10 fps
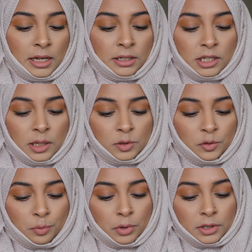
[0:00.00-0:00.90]
In terms
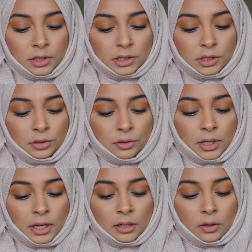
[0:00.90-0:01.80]
of product, you
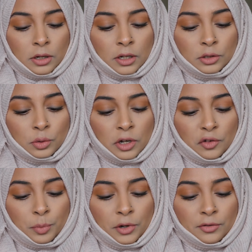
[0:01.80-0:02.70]
get
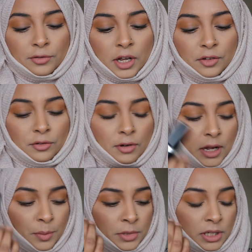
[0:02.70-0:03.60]
12.5
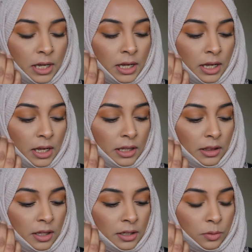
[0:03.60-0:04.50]
grams
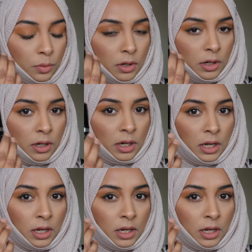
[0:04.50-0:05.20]
in this one,